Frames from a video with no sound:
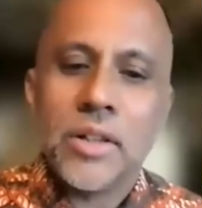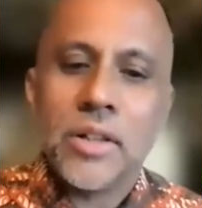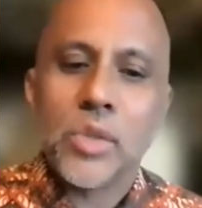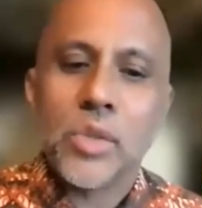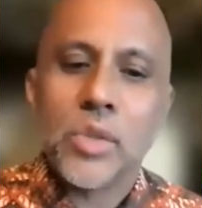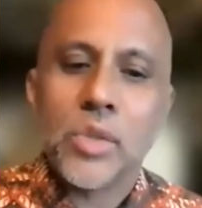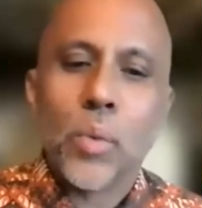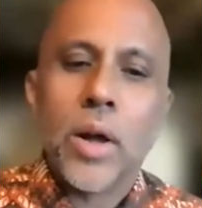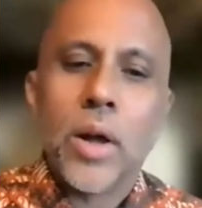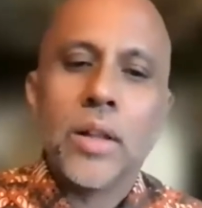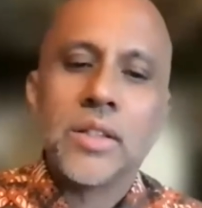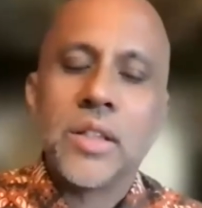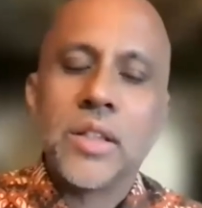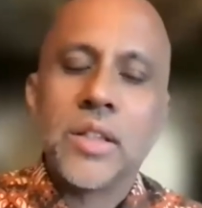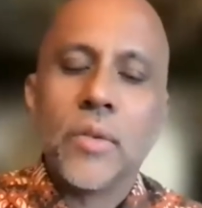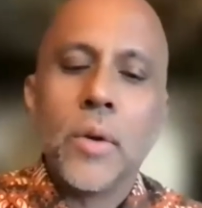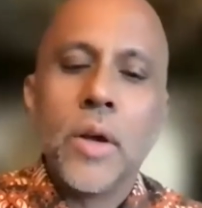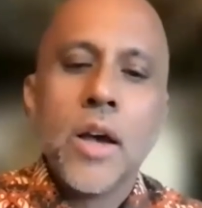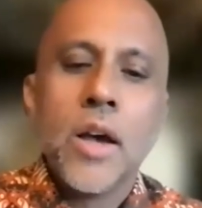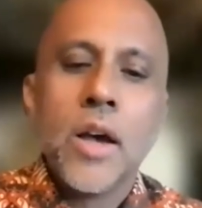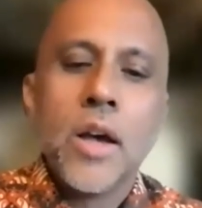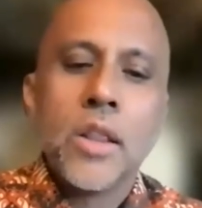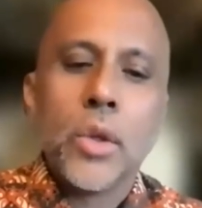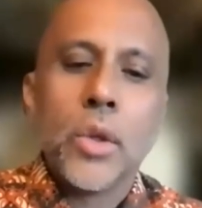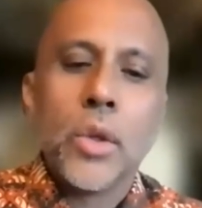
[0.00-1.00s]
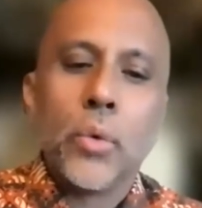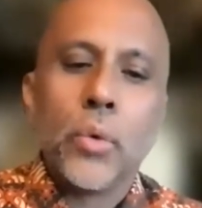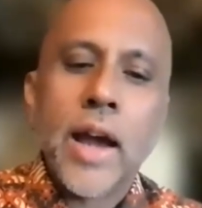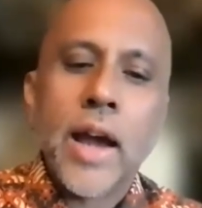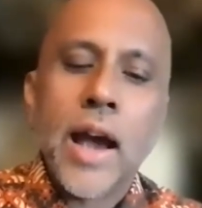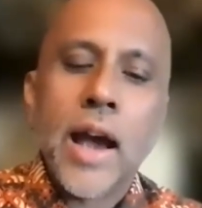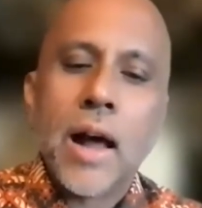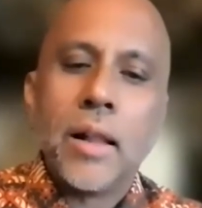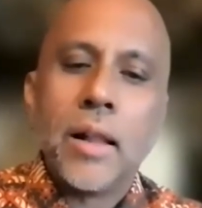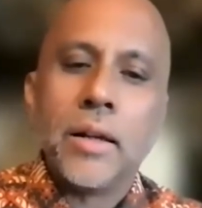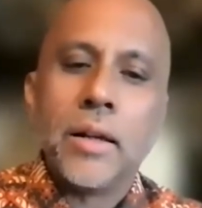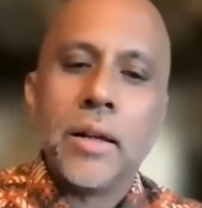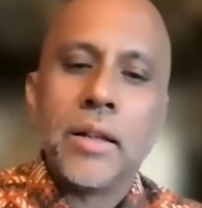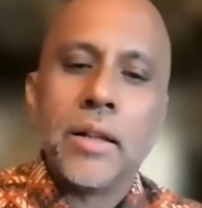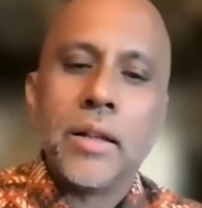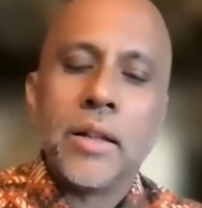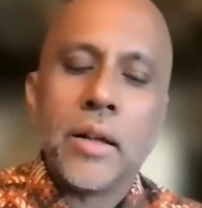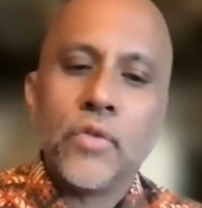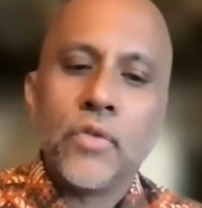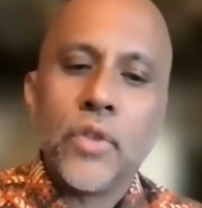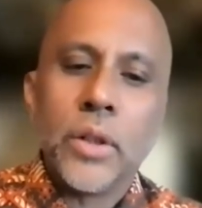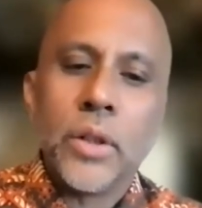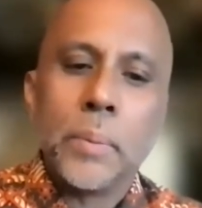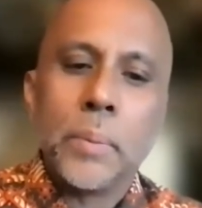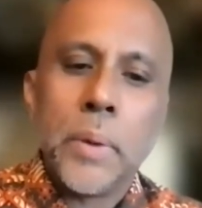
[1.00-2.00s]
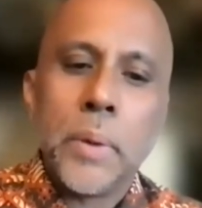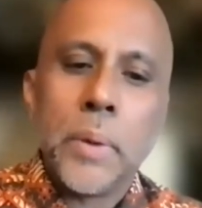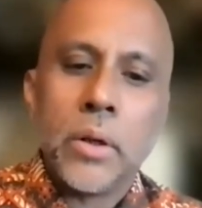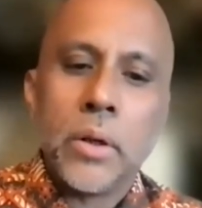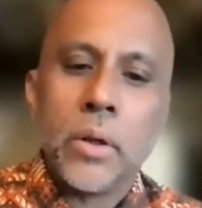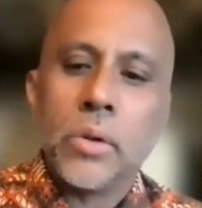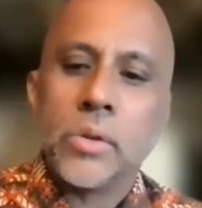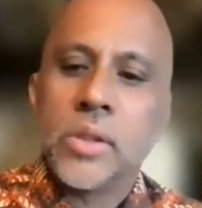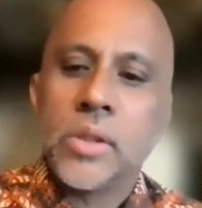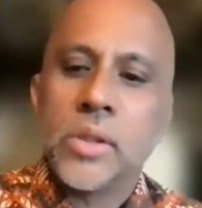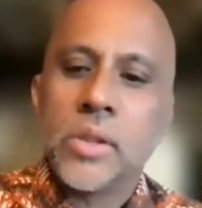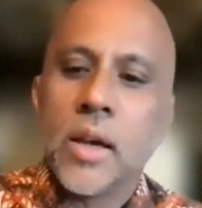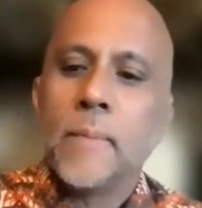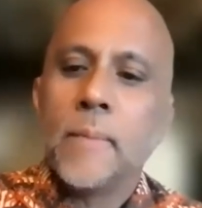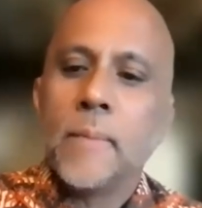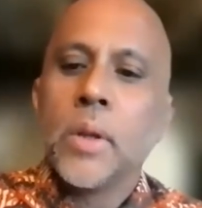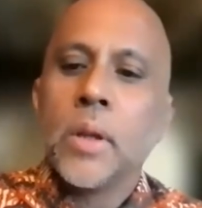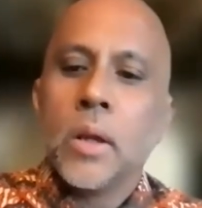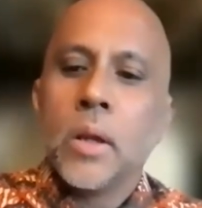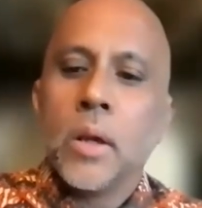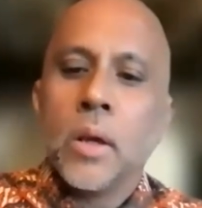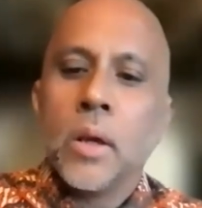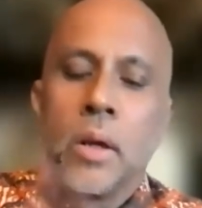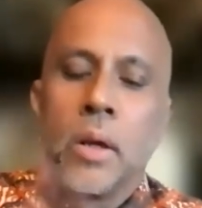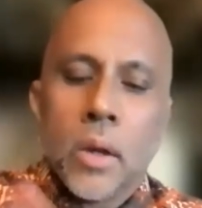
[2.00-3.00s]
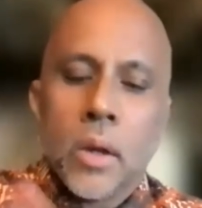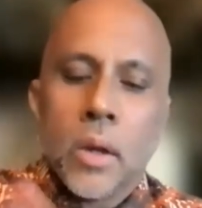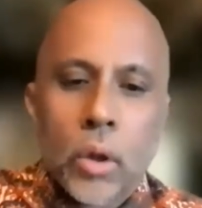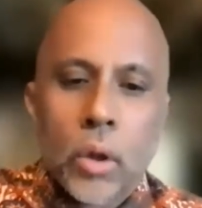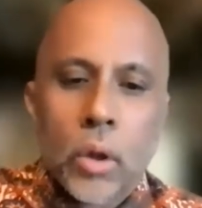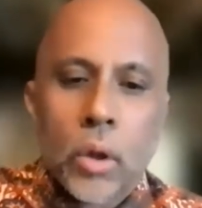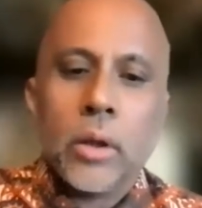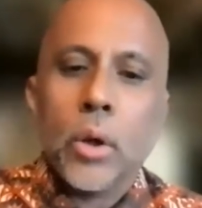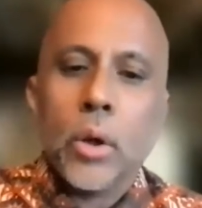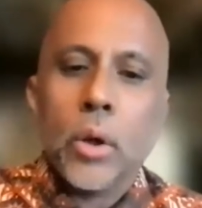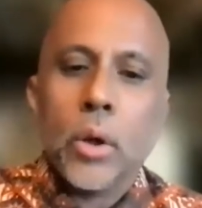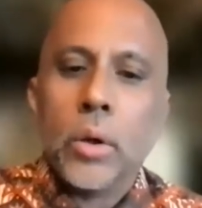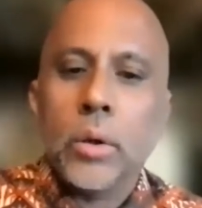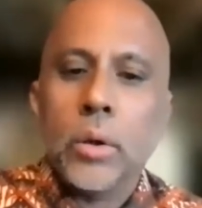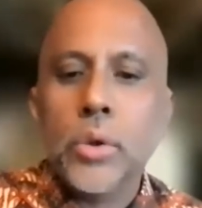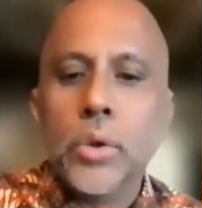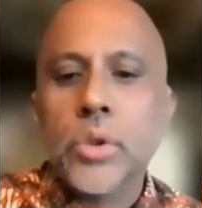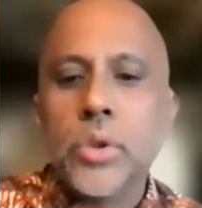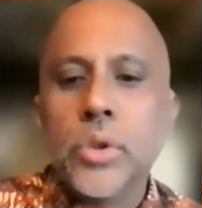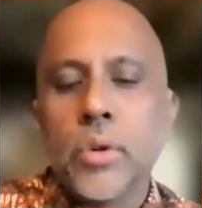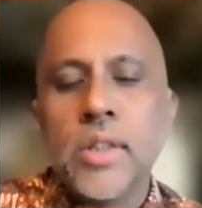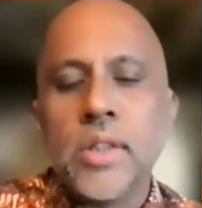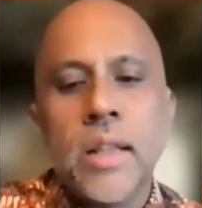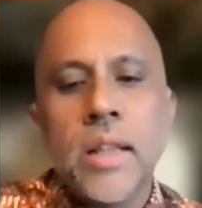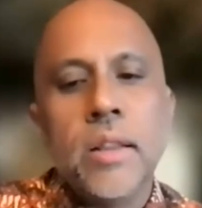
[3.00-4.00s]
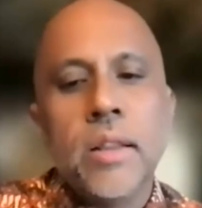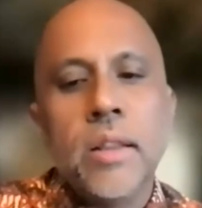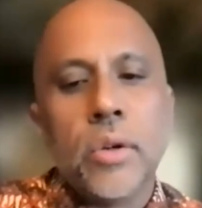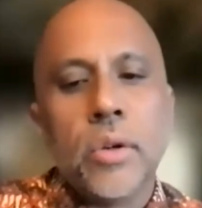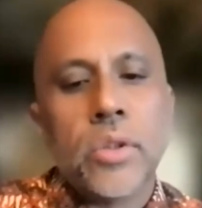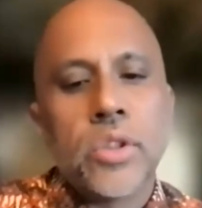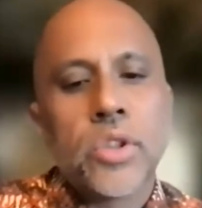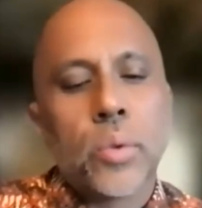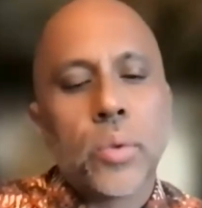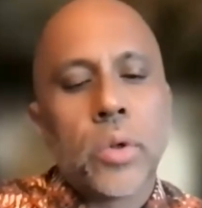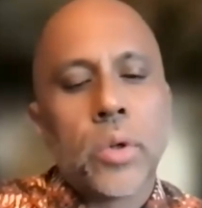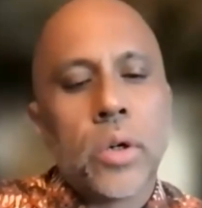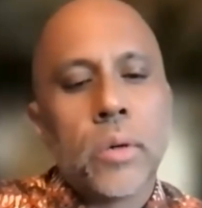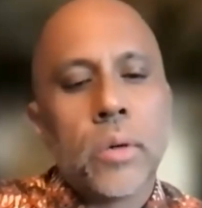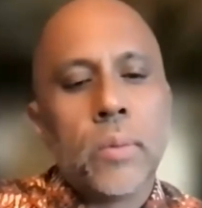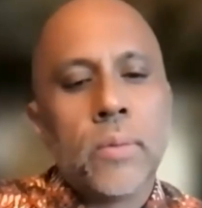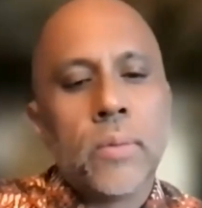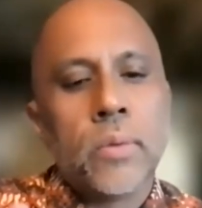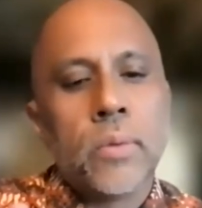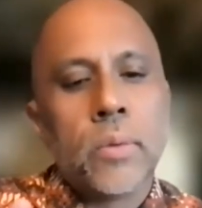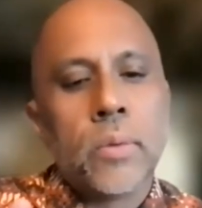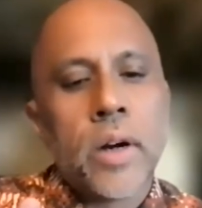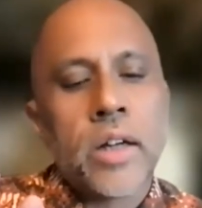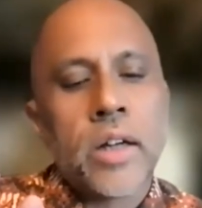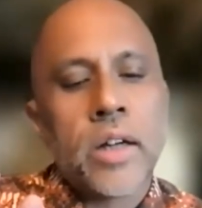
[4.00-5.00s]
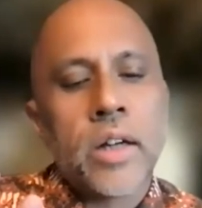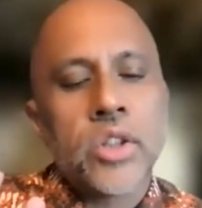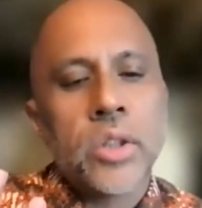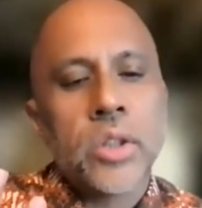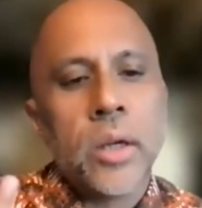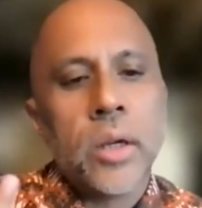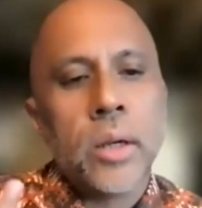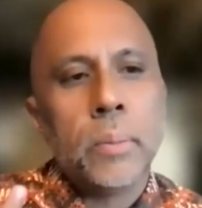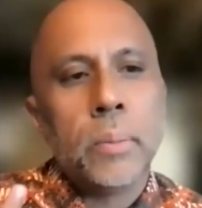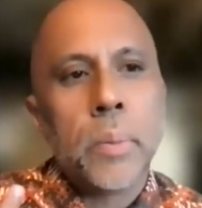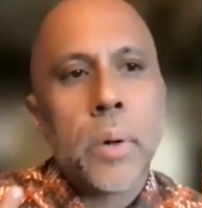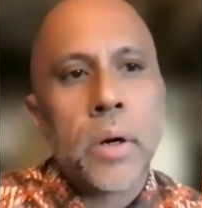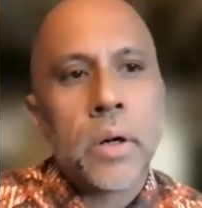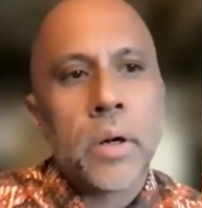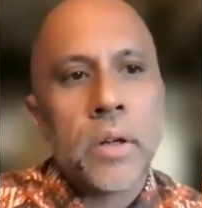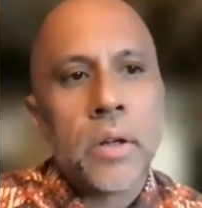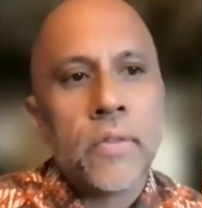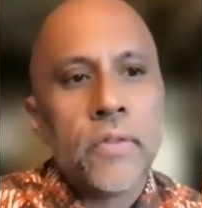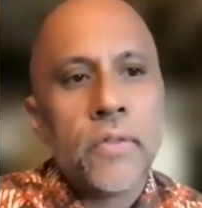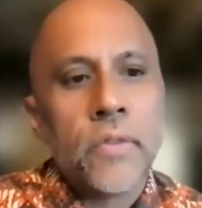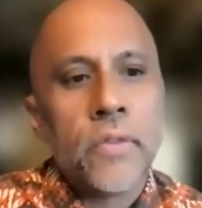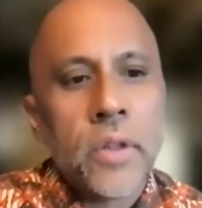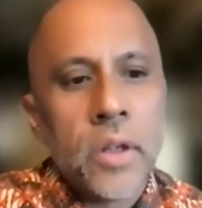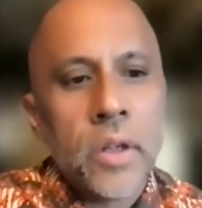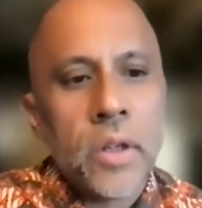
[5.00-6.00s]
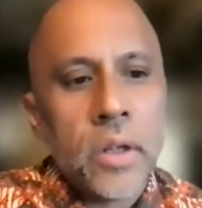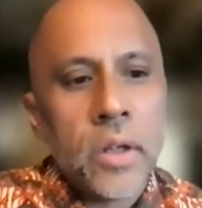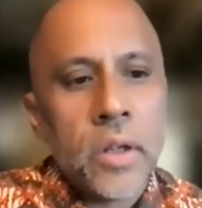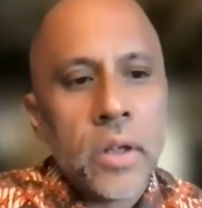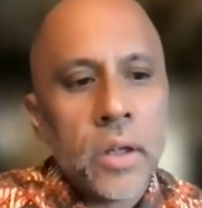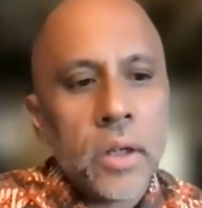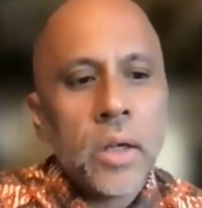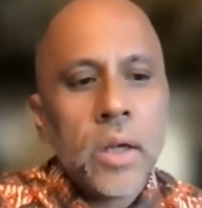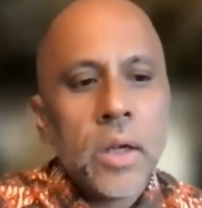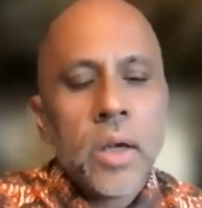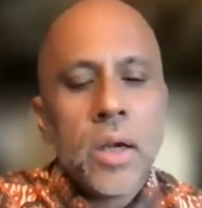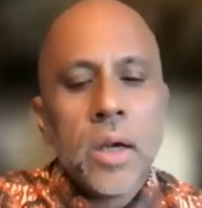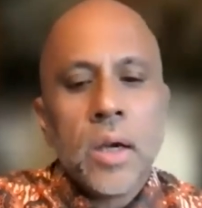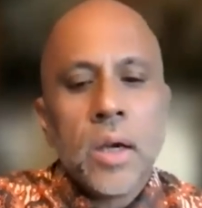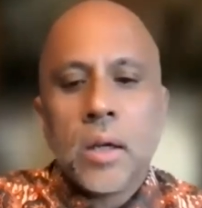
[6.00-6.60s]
as well as the, the reality that Filipinos or Luzones Indios were, were actually part of the,